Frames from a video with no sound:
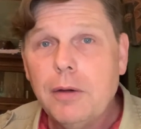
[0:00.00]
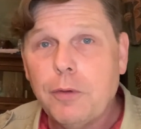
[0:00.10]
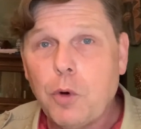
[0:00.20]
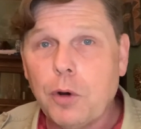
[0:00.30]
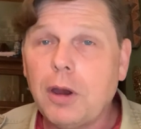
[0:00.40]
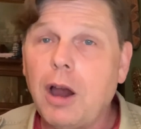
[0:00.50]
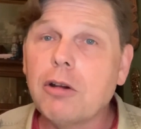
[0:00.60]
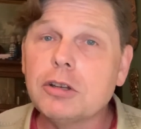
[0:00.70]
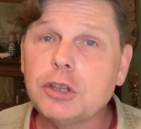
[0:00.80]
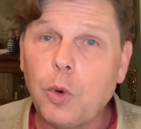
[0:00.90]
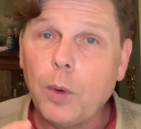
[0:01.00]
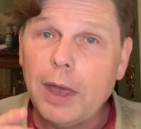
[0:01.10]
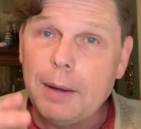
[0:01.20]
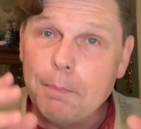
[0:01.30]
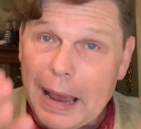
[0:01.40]
for Congress to go
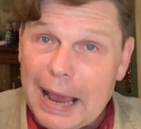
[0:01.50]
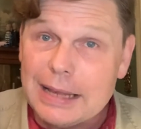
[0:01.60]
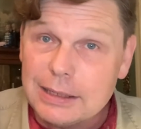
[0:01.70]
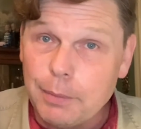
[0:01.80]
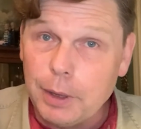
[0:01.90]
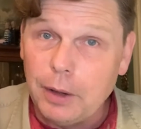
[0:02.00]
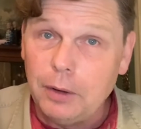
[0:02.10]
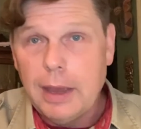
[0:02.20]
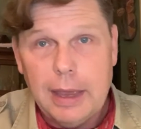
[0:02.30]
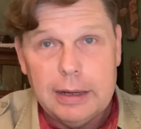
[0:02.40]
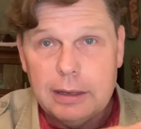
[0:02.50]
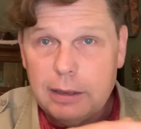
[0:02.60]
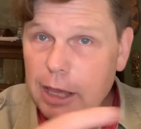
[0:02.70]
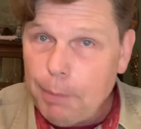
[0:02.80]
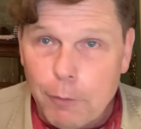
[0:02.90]
ahead and pass a bill and
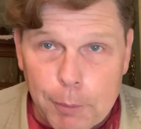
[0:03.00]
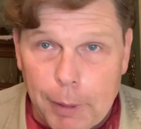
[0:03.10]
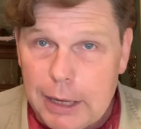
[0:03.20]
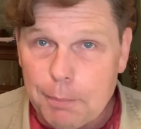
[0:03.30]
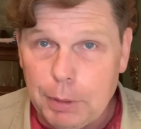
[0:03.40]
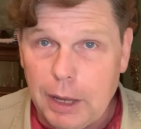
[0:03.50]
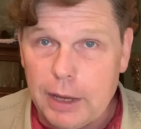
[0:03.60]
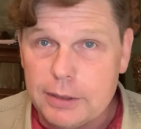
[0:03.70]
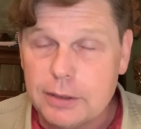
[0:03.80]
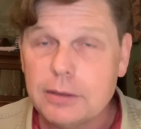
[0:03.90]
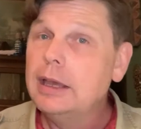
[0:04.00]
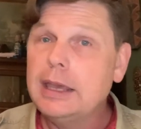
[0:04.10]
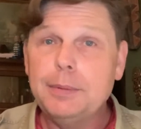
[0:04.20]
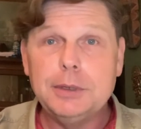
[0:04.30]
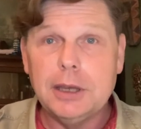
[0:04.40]
keep everybody in place. It
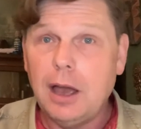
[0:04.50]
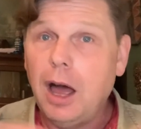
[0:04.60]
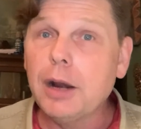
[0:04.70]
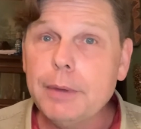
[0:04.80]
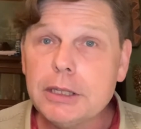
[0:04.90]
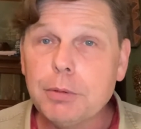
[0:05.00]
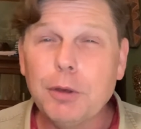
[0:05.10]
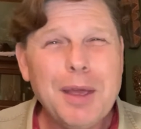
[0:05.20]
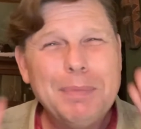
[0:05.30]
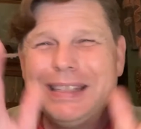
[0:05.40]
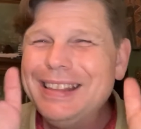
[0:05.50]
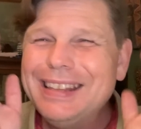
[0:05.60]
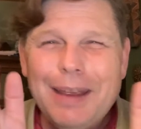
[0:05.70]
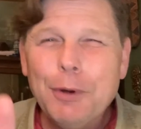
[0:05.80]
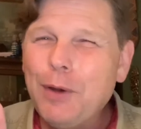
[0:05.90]
keeps the economy smooth. But see, the
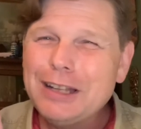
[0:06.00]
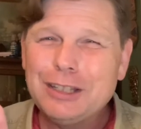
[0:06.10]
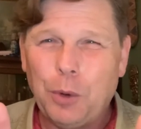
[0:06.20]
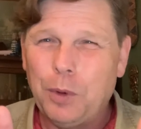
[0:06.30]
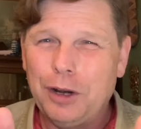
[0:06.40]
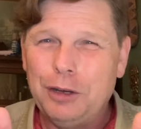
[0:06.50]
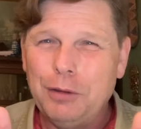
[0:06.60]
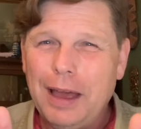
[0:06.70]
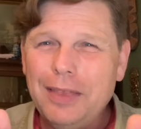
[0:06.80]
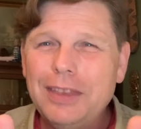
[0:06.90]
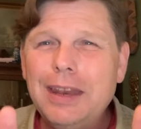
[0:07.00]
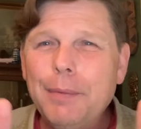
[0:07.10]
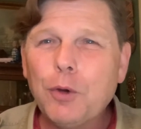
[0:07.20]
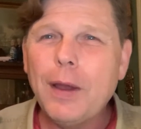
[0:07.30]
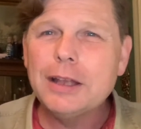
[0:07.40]
Democrats don't want to do that. The
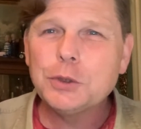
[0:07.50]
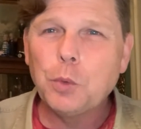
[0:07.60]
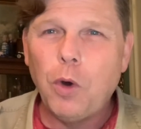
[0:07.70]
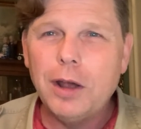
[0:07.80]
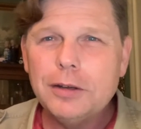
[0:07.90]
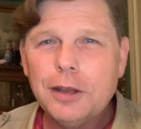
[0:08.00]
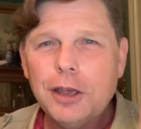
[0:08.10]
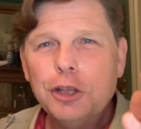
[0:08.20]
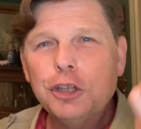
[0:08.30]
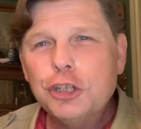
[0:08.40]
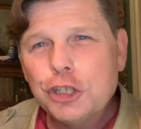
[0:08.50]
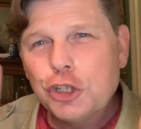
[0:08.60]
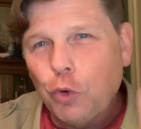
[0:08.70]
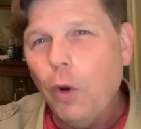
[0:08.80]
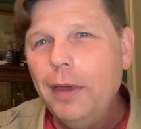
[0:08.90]
Democrats want to
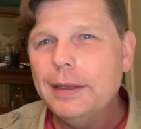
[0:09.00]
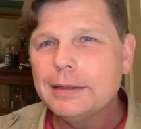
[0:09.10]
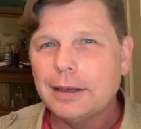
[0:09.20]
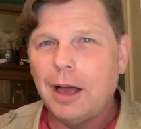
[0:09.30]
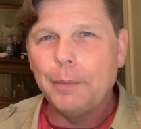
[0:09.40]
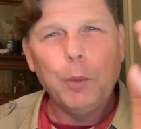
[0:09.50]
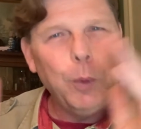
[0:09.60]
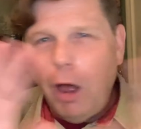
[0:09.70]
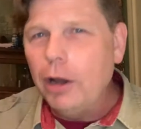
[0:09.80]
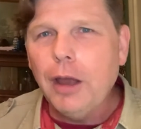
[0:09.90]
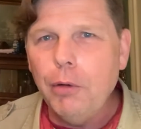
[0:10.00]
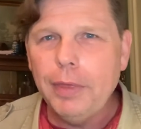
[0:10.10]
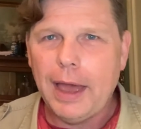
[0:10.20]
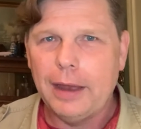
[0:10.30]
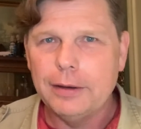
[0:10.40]
destroy this economy. We all know
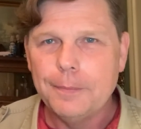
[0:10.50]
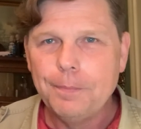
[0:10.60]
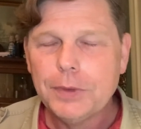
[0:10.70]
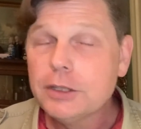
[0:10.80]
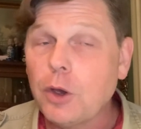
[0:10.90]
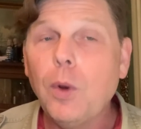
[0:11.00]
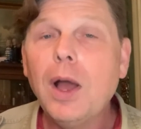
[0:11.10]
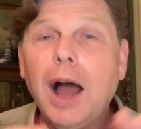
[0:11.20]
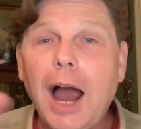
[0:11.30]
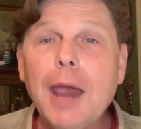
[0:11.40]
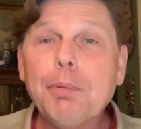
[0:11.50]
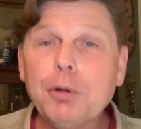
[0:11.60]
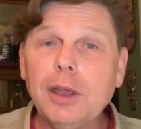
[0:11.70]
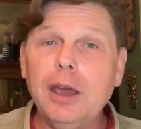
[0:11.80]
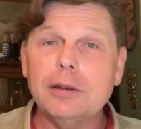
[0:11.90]
that. So I
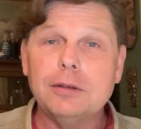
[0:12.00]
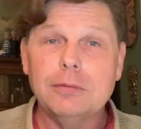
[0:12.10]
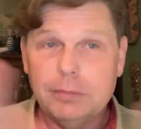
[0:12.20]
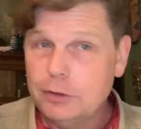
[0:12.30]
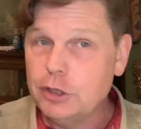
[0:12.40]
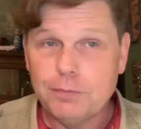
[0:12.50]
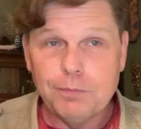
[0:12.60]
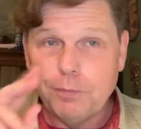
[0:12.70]
predict, just